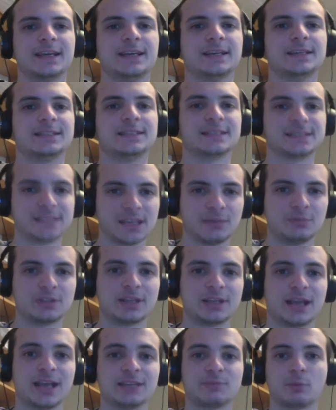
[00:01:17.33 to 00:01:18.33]
is the same
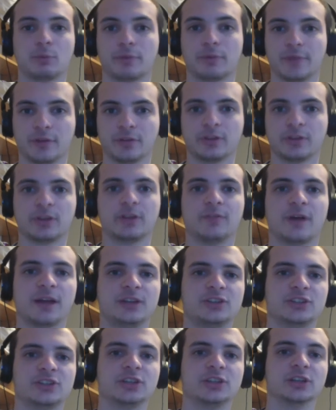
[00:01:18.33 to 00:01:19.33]
stats but without the
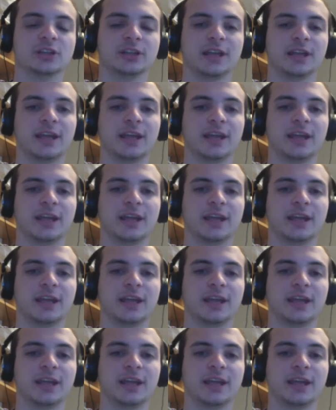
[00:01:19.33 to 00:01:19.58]
Divine Shield.